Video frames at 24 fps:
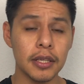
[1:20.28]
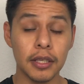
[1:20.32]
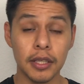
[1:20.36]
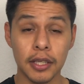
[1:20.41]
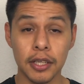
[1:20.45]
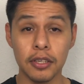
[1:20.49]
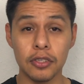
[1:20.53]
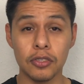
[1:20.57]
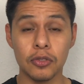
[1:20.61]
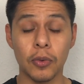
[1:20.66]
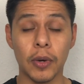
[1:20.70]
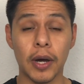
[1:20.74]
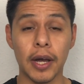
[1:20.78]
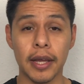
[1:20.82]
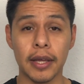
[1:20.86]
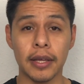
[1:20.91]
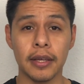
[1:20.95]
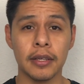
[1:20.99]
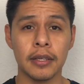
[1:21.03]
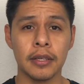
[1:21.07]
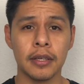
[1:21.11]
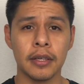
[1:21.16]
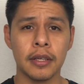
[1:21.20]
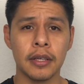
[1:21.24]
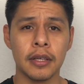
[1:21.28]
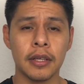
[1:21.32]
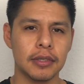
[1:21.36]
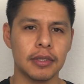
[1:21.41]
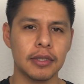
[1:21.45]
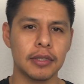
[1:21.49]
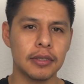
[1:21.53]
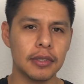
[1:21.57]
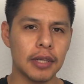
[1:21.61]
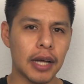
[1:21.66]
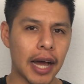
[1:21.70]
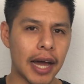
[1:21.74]
Here's why.
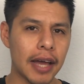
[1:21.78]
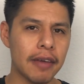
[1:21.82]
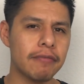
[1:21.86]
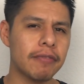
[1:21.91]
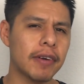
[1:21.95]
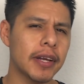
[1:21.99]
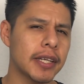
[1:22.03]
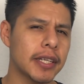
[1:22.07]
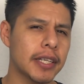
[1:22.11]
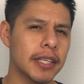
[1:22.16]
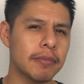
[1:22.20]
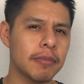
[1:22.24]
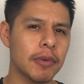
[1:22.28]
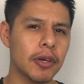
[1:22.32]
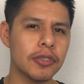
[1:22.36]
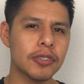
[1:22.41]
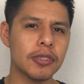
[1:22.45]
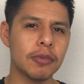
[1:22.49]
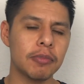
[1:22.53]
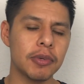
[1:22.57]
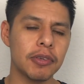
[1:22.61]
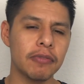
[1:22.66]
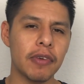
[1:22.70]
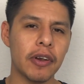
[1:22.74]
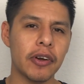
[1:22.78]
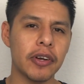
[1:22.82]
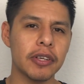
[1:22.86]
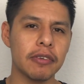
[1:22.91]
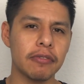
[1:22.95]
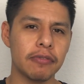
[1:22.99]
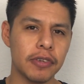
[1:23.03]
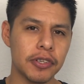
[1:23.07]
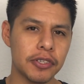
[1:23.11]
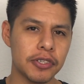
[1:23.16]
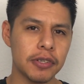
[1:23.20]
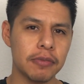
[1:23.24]
I find email to be very
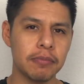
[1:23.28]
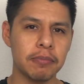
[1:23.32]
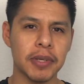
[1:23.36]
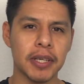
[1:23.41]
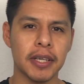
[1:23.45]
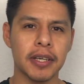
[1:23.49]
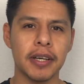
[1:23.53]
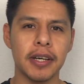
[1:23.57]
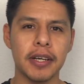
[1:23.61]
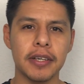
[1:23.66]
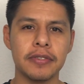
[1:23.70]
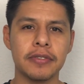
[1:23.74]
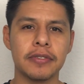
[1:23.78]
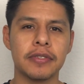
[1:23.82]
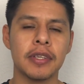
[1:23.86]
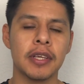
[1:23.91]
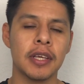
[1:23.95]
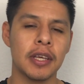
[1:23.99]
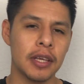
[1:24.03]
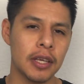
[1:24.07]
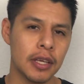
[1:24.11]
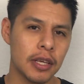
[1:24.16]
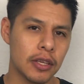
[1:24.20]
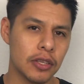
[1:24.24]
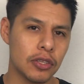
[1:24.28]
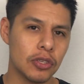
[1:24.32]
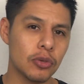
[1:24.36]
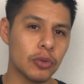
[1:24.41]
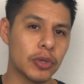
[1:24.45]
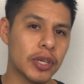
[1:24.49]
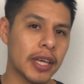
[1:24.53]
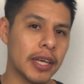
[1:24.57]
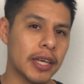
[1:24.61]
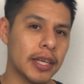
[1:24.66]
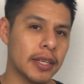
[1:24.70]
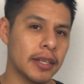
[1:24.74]
efficient because you
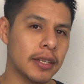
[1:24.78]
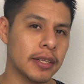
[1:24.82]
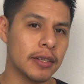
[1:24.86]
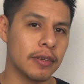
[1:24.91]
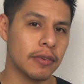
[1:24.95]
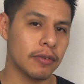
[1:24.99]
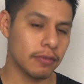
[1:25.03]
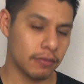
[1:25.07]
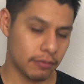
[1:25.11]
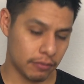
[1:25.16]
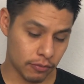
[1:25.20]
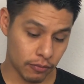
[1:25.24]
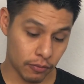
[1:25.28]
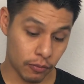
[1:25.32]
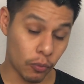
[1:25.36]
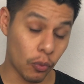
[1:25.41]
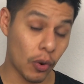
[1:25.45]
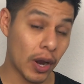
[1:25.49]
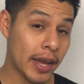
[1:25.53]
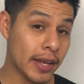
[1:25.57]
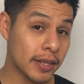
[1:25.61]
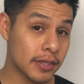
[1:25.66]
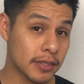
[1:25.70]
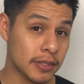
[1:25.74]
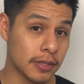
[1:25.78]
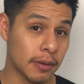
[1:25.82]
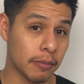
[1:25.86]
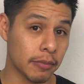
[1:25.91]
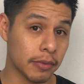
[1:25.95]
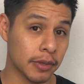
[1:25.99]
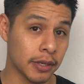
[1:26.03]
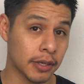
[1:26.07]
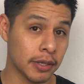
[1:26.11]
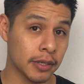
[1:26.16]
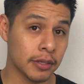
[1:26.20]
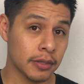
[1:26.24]
can write
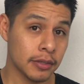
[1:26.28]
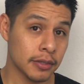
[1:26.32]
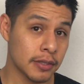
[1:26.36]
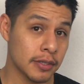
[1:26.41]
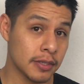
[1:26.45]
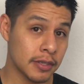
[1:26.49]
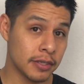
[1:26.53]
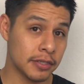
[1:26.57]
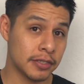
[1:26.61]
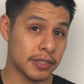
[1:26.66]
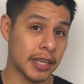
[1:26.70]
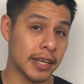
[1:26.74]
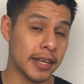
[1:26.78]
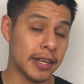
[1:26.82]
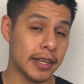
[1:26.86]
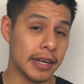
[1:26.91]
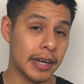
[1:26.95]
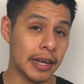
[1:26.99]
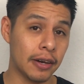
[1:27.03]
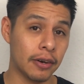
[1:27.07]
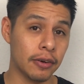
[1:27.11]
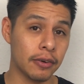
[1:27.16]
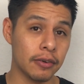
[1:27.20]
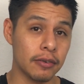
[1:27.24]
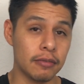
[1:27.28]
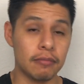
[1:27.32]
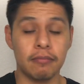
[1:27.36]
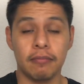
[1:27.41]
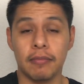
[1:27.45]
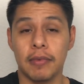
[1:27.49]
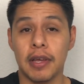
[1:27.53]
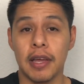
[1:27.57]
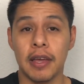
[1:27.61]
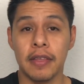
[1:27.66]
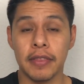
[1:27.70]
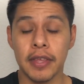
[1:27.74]
something, send it out,
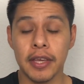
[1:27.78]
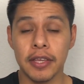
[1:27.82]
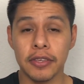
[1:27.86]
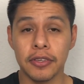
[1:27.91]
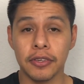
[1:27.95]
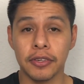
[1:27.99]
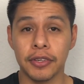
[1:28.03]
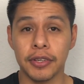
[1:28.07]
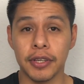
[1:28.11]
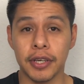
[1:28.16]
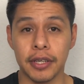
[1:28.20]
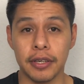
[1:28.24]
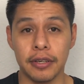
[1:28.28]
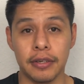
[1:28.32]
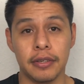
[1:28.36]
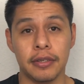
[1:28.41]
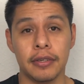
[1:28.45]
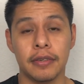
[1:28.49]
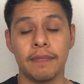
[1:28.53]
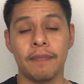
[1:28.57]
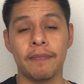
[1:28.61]
and then you're done.